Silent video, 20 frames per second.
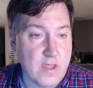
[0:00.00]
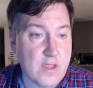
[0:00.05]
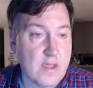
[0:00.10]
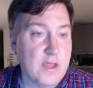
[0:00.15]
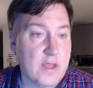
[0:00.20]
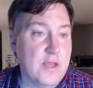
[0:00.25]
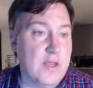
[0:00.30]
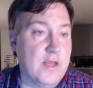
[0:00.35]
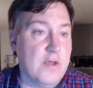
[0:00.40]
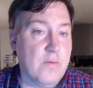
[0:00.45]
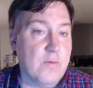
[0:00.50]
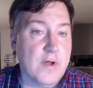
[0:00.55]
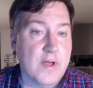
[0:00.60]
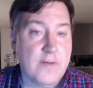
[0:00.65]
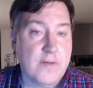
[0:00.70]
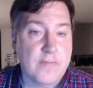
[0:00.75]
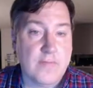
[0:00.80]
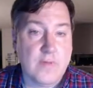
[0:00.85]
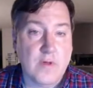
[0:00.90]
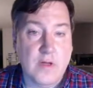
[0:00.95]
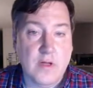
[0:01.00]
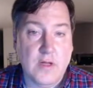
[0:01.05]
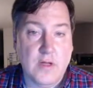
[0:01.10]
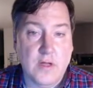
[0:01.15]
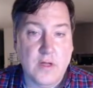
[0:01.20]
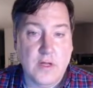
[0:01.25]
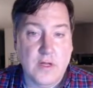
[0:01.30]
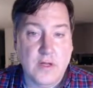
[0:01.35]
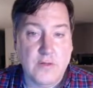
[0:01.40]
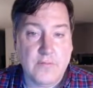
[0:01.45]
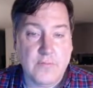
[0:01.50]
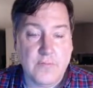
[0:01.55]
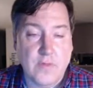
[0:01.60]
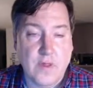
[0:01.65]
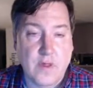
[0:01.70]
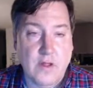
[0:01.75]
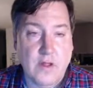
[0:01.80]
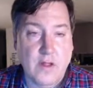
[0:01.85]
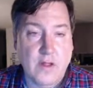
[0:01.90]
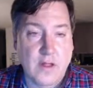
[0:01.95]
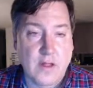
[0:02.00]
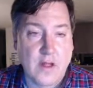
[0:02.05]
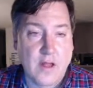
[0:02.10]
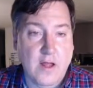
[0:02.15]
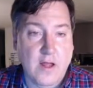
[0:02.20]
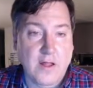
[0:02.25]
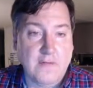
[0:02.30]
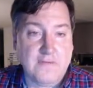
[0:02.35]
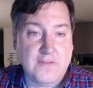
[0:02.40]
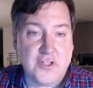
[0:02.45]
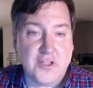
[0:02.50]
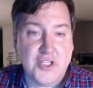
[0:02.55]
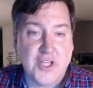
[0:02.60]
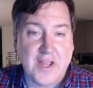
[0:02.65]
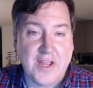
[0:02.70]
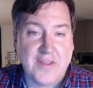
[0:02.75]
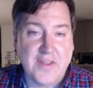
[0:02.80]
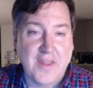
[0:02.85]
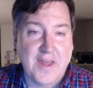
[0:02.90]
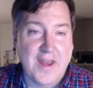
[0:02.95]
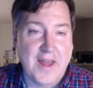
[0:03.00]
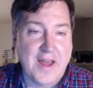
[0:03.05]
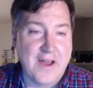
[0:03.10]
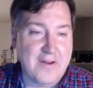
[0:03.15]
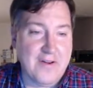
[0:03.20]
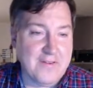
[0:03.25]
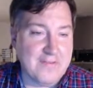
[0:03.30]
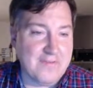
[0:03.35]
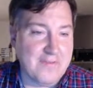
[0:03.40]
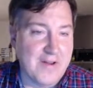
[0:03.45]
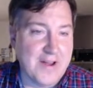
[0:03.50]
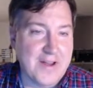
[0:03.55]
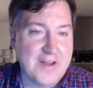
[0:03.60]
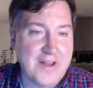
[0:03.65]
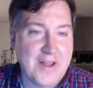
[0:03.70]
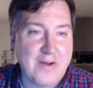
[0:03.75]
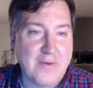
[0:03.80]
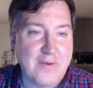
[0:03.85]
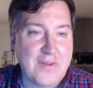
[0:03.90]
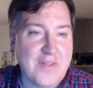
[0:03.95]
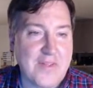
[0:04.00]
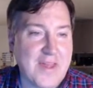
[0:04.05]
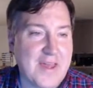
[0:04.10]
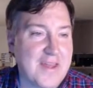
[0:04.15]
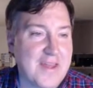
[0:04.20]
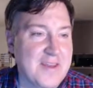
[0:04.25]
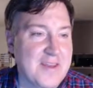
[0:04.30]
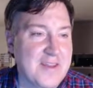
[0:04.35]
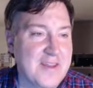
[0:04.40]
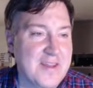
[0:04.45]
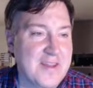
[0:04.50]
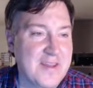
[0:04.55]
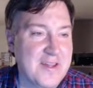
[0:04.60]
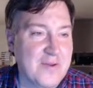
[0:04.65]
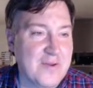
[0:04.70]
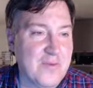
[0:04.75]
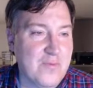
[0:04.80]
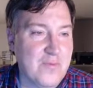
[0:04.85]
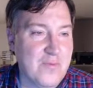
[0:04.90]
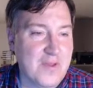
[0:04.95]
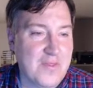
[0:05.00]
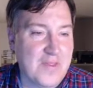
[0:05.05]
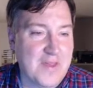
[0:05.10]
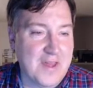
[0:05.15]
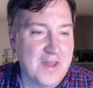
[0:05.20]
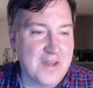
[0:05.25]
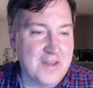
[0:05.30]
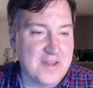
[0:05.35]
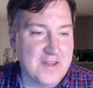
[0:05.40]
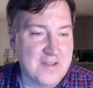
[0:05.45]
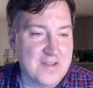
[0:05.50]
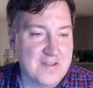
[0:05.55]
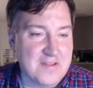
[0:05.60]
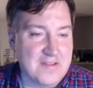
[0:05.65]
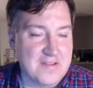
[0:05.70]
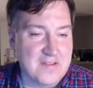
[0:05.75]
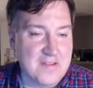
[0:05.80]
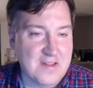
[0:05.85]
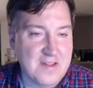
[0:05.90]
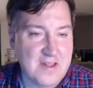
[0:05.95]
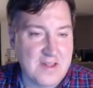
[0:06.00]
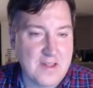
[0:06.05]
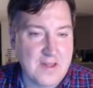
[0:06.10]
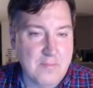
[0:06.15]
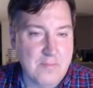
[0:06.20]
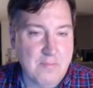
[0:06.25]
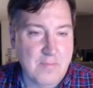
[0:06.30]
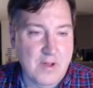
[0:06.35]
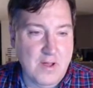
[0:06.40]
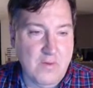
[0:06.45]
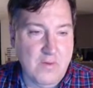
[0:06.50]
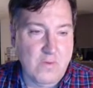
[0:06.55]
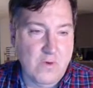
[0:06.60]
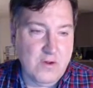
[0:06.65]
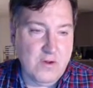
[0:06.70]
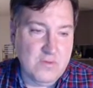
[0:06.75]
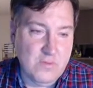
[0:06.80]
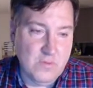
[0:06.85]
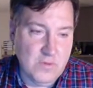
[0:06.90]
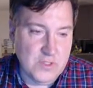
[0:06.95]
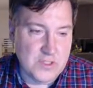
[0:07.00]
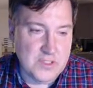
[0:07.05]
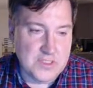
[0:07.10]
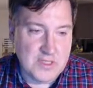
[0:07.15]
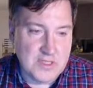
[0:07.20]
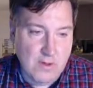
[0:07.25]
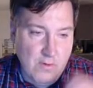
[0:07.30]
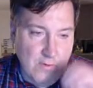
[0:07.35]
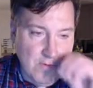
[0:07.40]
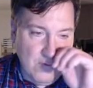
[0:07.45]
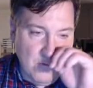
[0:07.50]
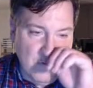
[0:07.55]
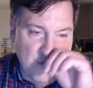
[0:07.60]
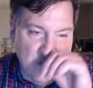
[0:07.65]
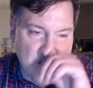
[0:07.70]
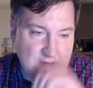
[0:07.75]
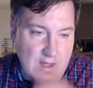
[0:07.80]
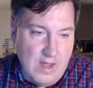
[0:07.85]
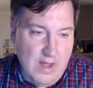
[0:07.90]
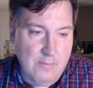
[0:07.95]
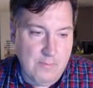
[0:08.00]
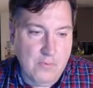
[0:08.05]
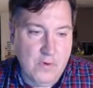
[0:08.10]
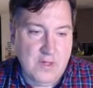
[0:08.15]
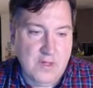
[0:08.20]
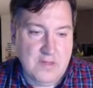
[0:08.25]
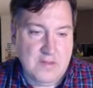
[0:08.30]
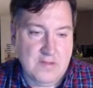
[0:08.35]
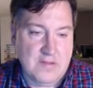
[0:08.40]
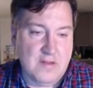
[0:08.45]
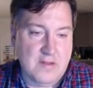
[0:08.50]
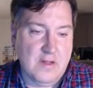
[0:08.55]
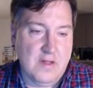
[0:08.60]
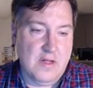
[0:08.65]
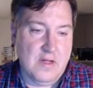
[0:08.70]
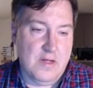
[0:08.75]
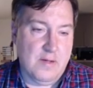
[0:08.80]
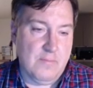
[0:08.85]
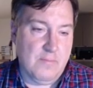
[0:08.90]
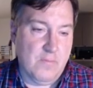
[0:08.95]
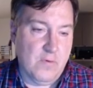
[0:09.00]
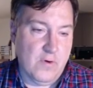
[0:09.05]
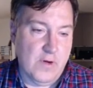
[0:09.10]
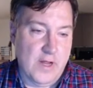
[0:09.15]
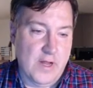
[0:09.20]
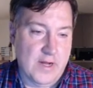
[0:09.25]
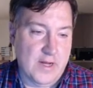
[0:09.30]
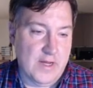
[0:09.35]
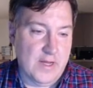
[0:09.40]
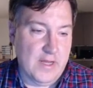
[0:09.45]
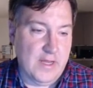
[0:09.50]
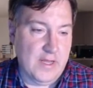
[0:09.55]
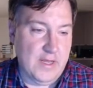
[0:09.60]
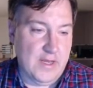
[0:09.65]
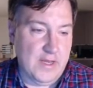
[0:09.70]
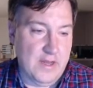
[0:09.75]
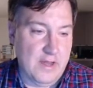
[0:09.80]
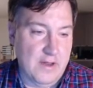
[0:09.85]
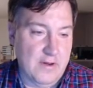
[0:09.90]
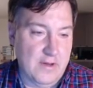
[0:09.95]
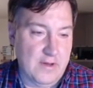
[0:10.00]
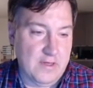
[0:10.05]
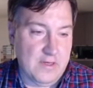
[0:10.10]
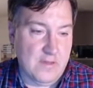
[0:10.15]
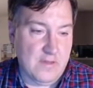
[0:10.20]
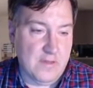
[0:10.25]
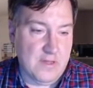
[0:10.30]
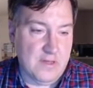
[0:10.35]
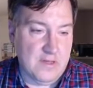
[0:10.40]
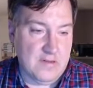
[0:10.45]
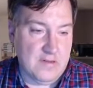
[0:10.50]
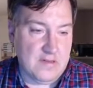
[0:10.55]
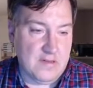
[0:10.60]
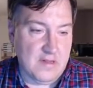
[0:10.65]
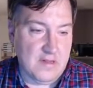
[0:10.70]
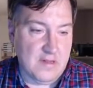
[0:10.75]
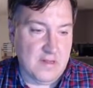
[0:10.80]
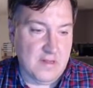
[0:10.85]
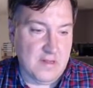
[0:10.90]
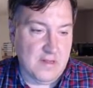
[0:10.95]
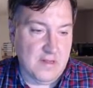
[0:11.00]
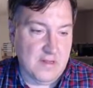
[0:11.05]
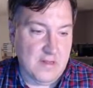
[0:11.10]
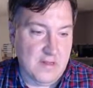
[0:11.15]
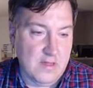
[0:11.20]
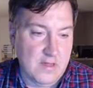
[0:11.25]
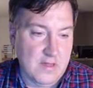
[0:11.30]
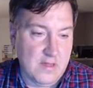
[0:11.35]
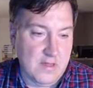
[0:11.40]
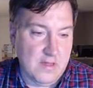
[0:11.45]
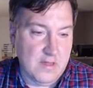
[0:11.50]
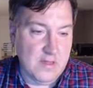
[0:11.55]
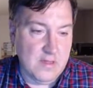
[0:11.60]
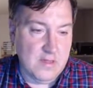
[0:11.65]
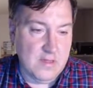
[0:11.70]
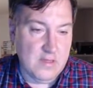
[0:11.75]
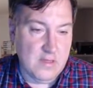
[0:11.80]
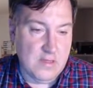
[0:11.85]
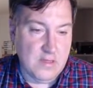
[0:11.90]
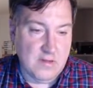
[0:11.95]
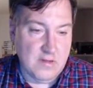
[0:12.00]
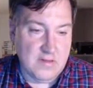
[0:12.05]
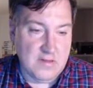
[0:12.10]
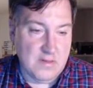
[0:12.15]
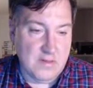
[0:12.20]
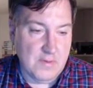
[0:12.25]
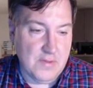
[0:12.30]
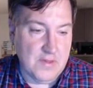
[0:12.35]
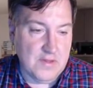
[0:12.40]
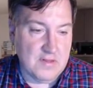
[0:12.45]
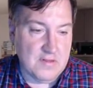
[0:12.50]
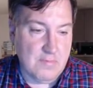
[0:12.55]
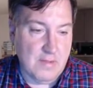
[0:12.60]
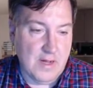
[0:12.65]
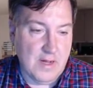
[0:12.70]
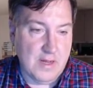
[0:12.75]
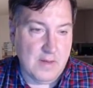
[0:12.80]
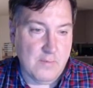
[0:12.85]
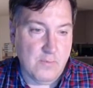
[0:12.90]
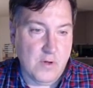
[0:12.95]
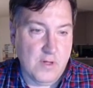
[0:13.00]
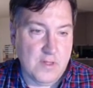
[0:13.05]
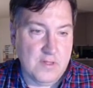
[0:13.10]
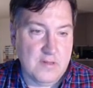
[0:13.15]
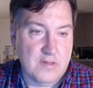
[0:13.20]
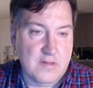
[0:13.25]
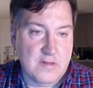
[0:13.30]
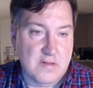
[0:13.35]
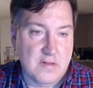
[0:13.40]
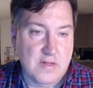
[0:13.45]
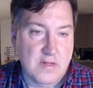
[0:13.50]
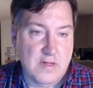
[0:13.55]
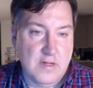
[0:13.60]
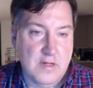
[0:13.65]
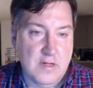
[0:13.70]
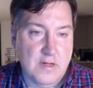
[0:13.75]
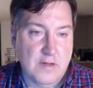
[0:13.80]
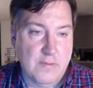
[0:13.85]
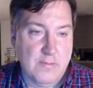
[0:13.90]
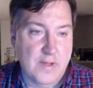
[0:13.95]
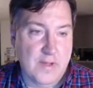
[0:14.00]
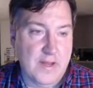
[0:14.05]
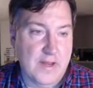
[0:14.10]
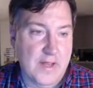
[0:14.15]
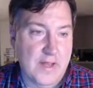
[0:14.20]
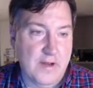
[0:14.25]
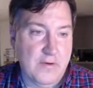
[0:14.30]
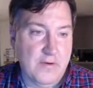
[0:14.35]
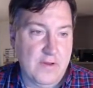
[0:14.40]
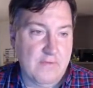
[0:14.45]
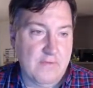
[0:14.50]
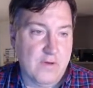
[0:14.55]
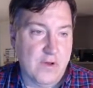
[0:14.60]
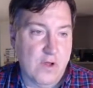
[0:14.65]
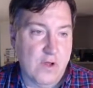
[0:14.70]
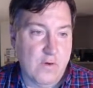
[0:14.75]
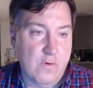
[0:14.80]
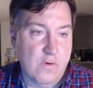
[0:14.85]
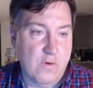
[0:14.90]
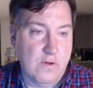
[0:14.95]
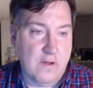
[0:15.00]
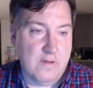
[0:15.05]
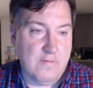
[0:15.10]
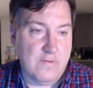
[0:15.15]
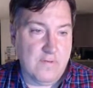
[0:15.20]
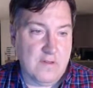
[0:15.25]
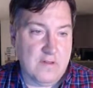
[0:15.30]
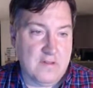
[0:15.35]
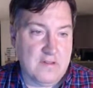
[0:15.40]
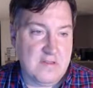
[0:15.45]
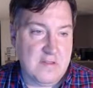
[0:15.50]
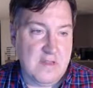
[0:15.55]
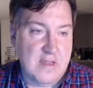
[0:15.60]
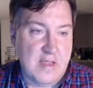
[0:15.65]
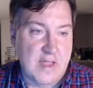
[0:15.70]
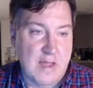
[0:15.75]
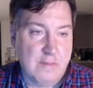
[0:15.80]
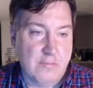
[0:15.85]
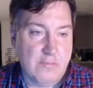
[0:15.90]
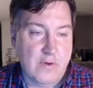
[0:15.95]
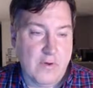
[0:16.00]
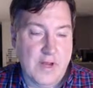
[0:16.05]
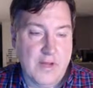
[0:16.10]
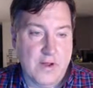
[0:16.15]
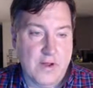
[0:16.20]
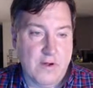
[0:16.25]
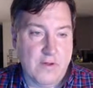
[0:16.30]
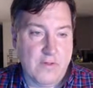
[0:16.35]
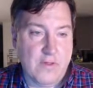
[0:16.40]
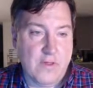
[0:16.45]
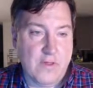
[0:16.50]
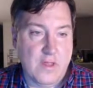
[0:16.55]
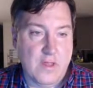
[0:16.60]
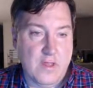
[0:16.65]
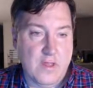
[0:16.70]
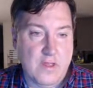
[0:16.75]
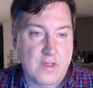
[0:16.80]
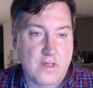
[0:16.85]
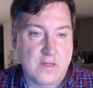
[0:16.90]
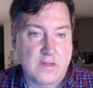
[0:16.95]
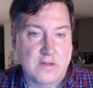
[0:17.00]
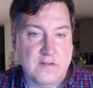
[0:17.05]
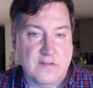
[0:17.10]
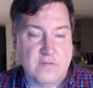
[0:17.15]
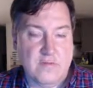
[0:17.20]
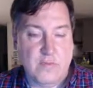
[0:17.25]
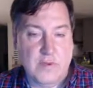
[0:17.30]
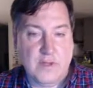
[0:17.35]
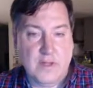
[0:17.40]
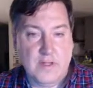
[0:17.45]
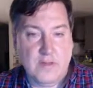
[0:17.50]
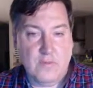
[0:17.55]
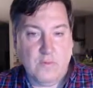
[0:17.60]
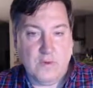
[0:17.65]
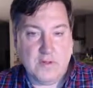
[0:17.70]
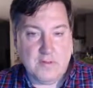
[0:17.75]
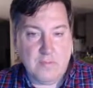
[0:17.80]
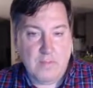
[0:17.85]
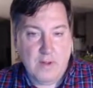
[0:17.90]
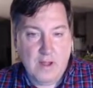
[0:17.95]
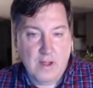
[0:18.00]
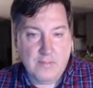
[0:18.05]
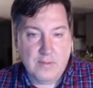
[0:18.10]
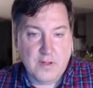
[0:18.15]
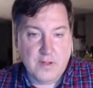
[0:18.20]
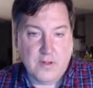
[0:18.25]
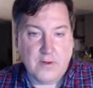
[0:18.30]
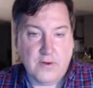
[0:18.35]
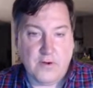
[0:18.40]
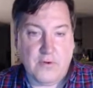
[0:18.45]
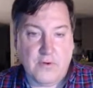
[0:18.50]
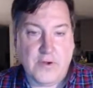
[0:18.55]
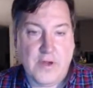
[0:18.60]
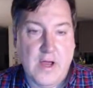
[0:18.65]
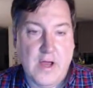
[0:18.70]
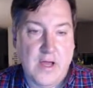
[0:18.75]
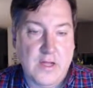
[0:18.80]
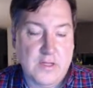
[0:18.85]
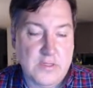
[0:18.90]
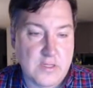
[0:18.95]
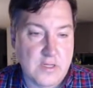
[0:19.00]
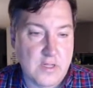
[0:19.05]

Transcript: Anyway, I'll have to check that out and find out what that is. But we'll just go through the top ones. We're not going to get down into these, you know, some of these bottom ones. And I don't even know if this DApp radar thing is really what's popular or not.